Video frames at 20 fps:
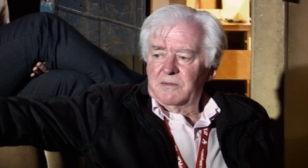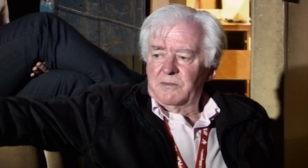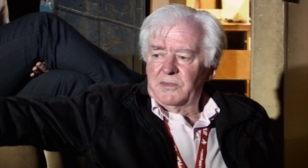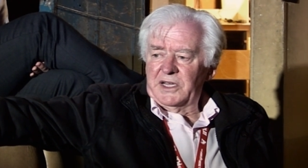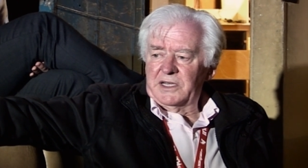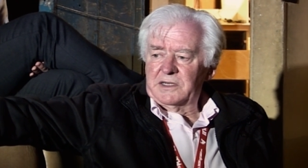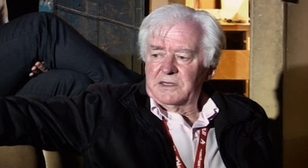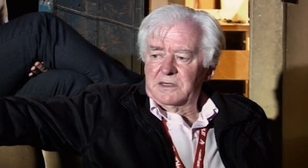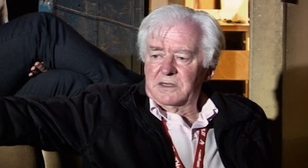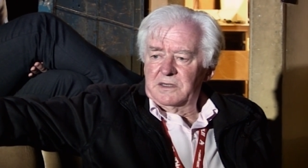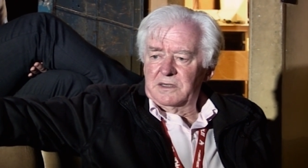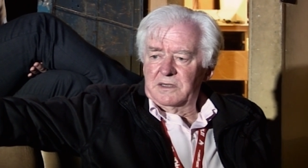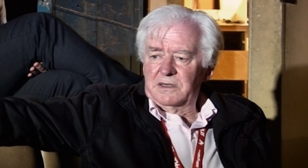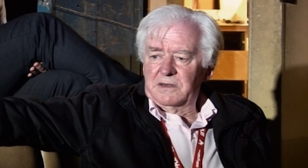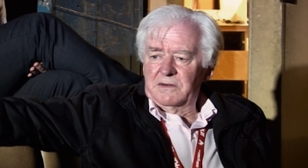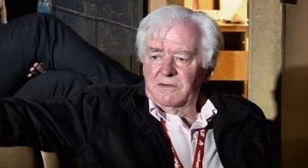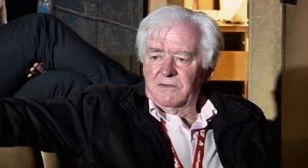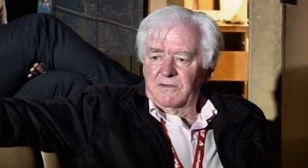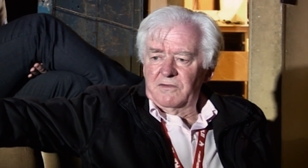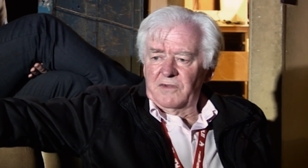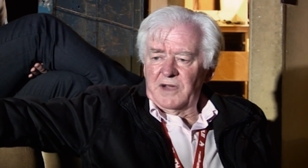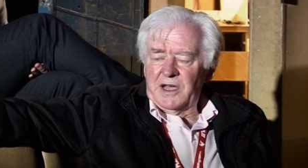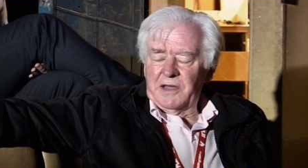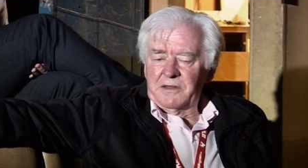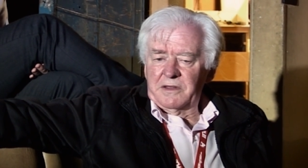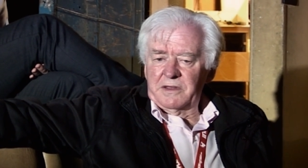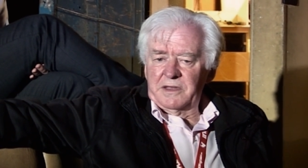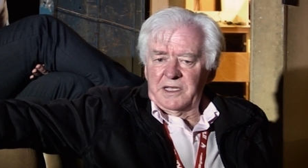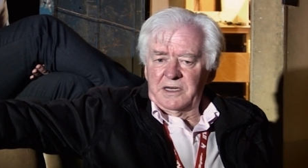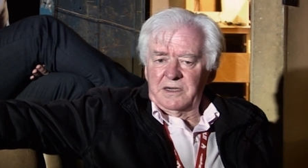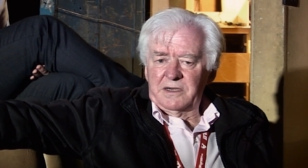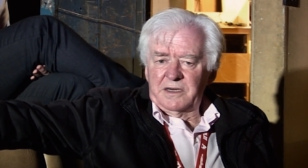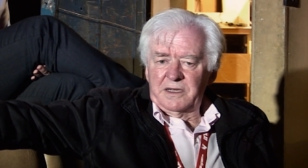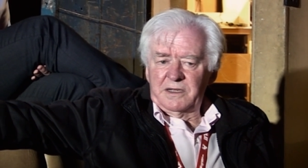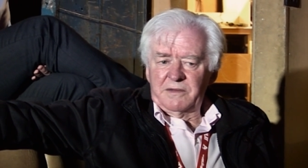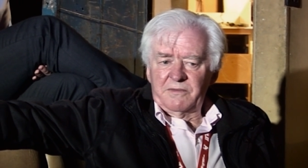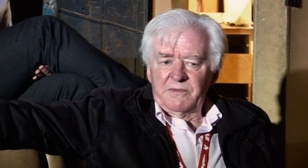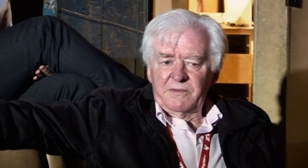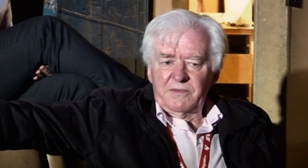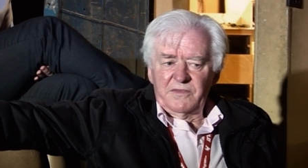but rather than
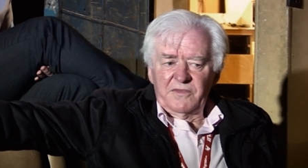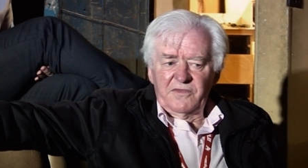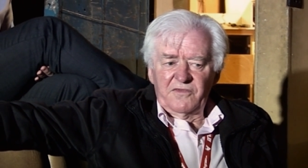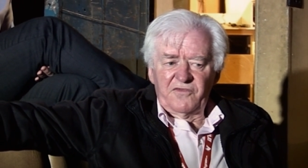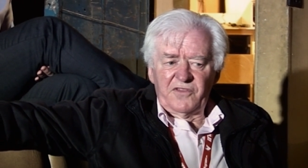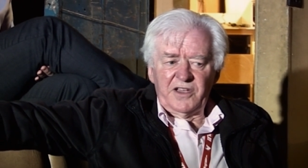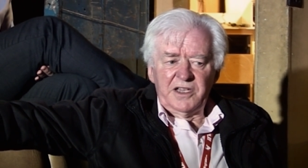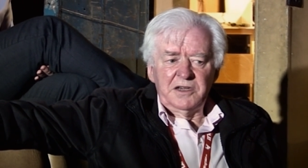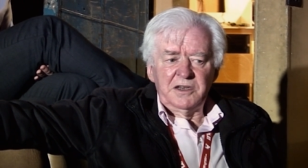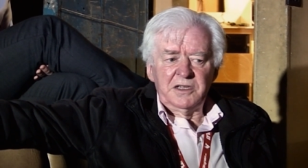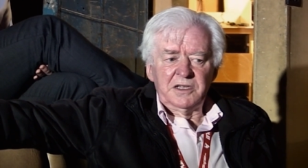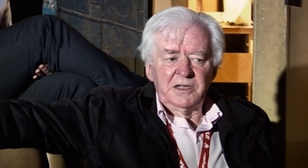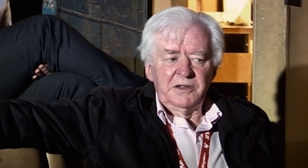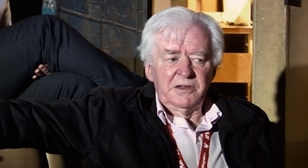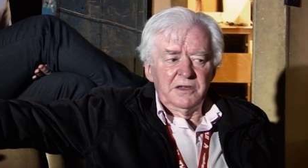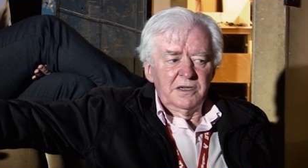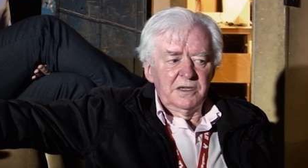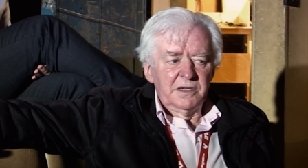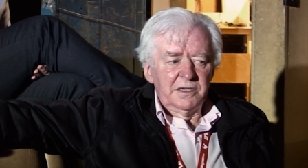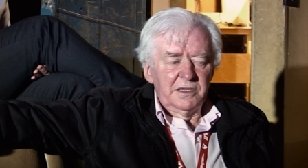um, fading